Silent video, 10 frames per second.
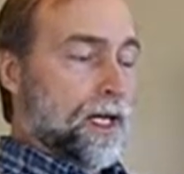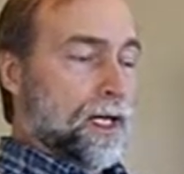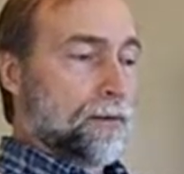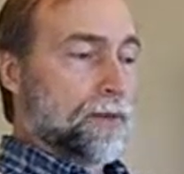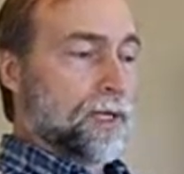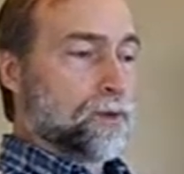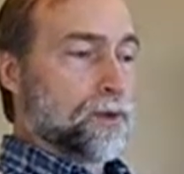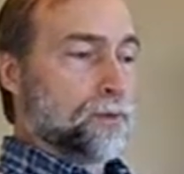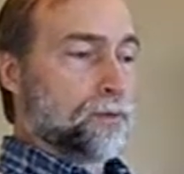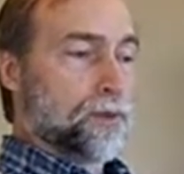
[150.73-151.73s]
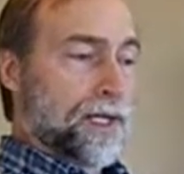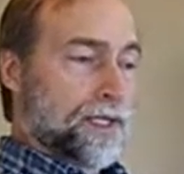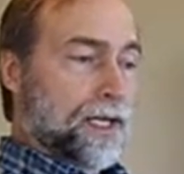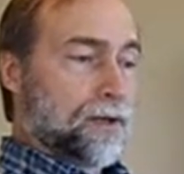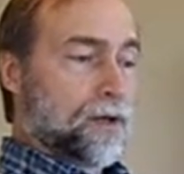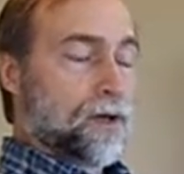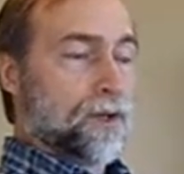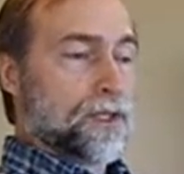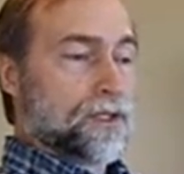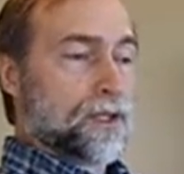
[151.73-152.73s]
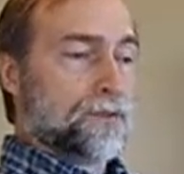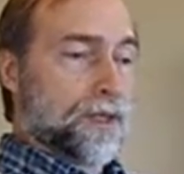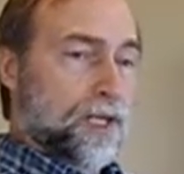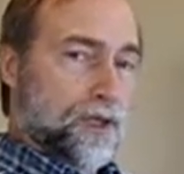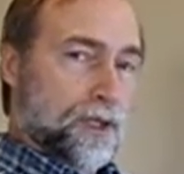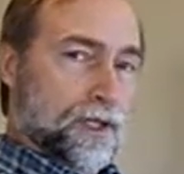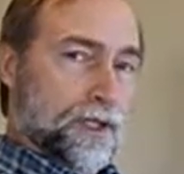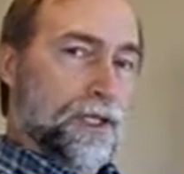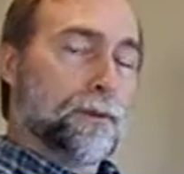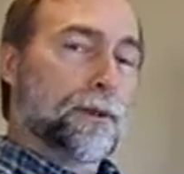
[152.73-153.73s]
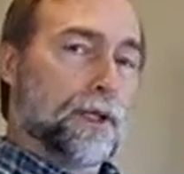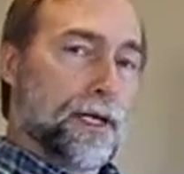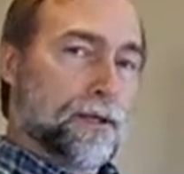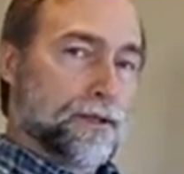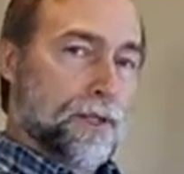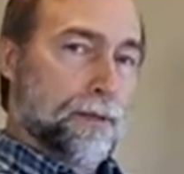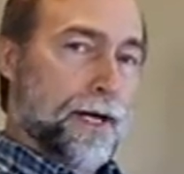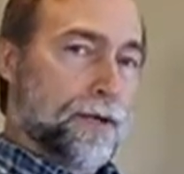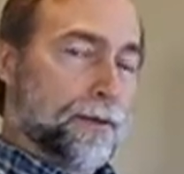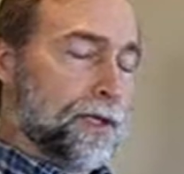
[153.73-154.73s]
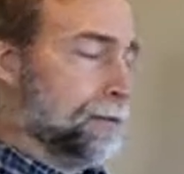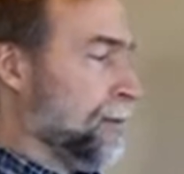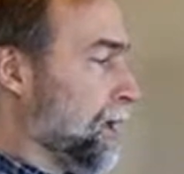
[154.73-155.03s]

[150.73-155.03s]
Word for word: um, it will break down all the sulfation in the deeper layers of the battery